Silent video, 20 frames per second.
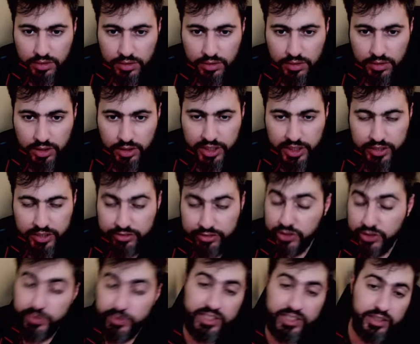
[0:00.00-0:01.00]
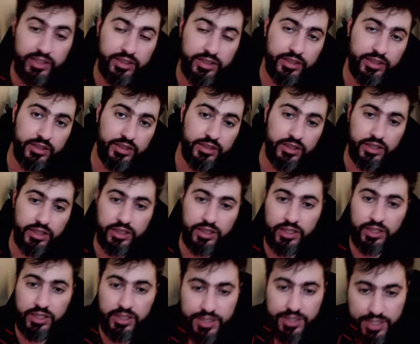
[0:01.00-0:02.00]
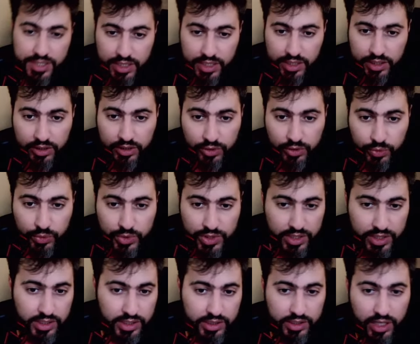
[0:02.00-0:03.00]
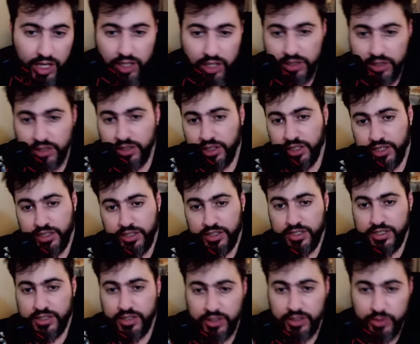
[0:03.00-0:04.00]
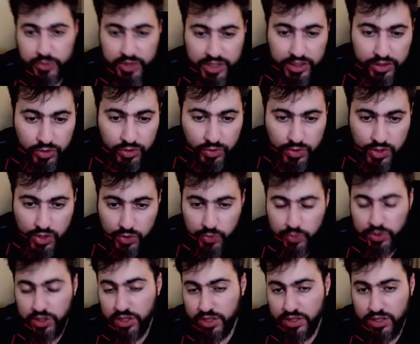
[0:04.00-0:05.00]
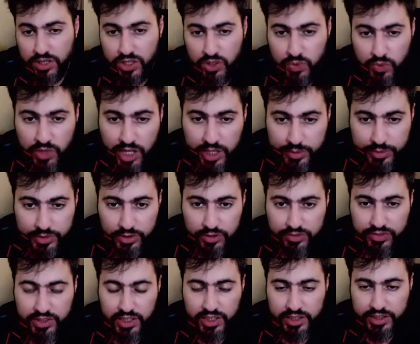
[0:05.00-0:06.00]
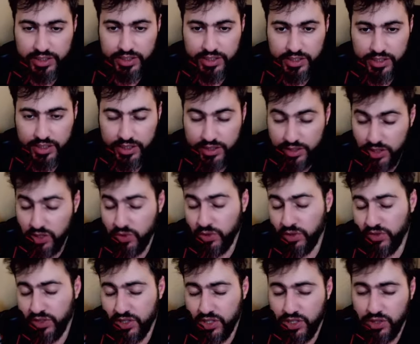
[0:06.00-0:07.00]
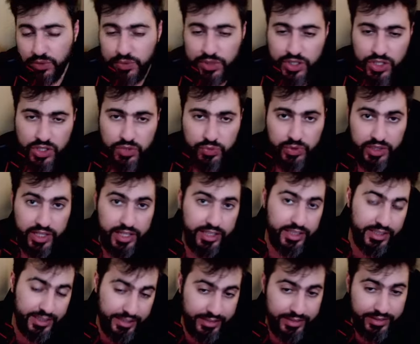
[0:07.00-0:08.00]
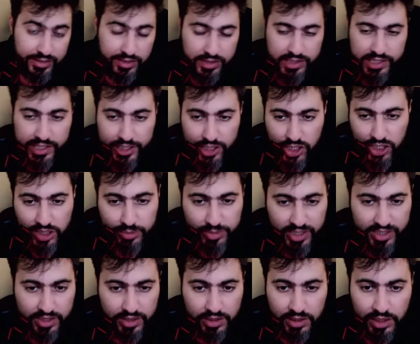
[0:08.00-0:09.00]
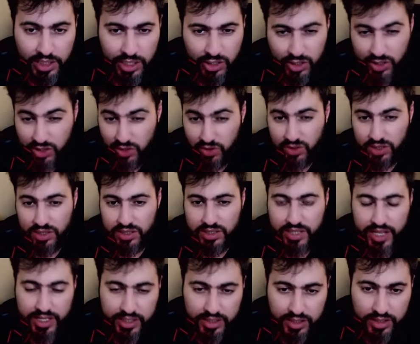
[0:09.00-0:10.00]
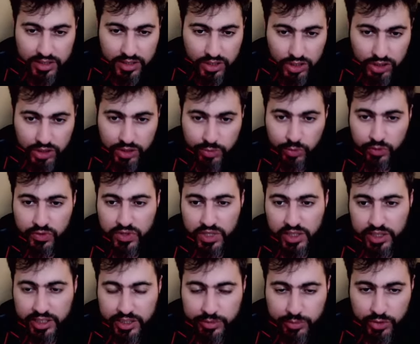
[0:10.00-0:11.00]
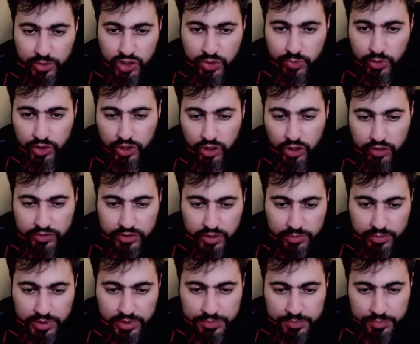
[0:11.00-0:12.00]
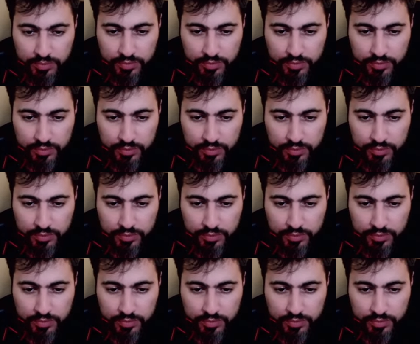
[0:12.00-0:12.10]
Okay, first battle here, insane, lose lead hard, like there is nothing we can do, so we just swap into Feraligatr, and this is one of the situations where Greedent is actually better, because you just tank the charge moves like much more comfortably.